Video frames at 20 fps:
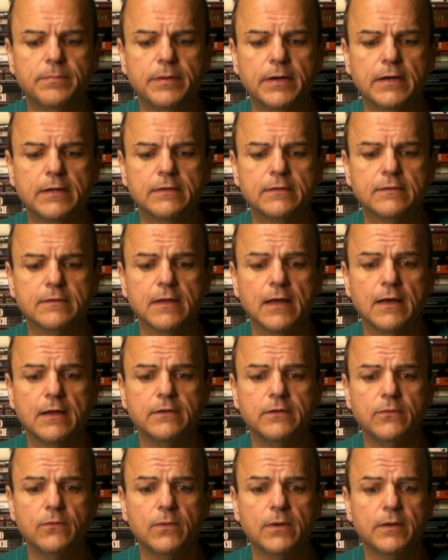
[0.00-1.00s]
But I
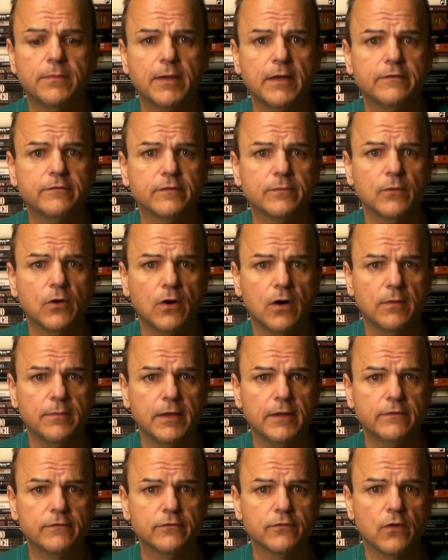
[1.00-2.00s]
do want to make some
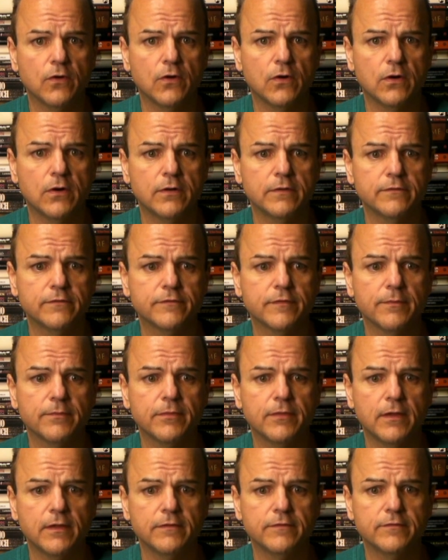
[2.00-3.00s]
comments on some
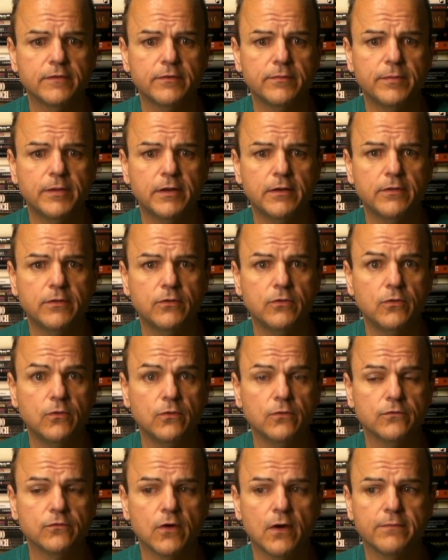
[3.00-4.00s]
things that have been in the
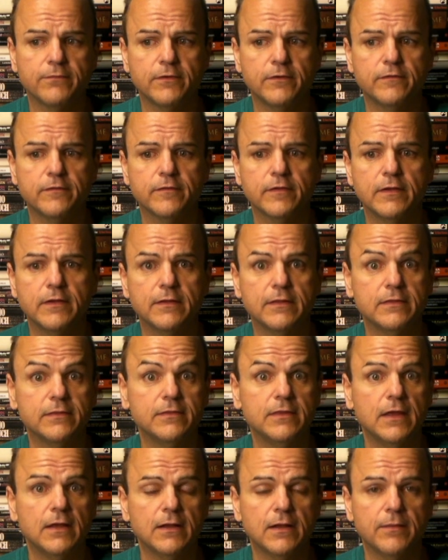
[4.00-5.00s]
news. Obviously,
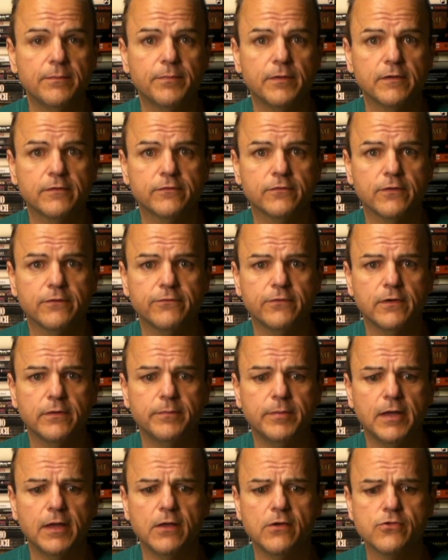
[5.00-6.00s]
the Olympics are a very
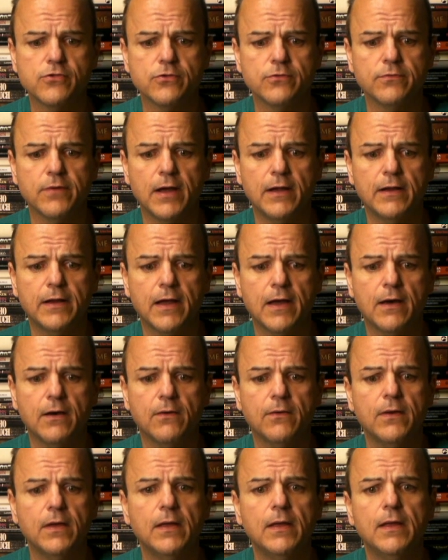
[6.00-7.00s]
big issue right
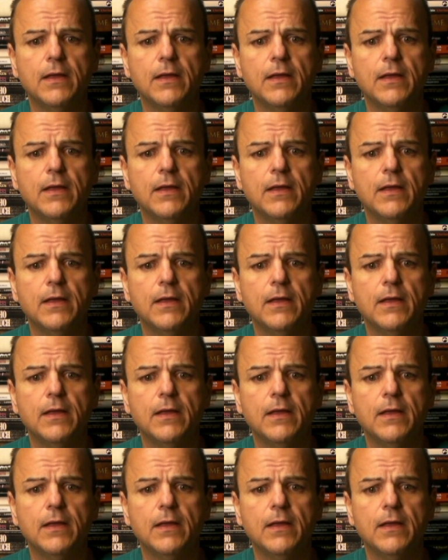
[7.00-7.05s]
now.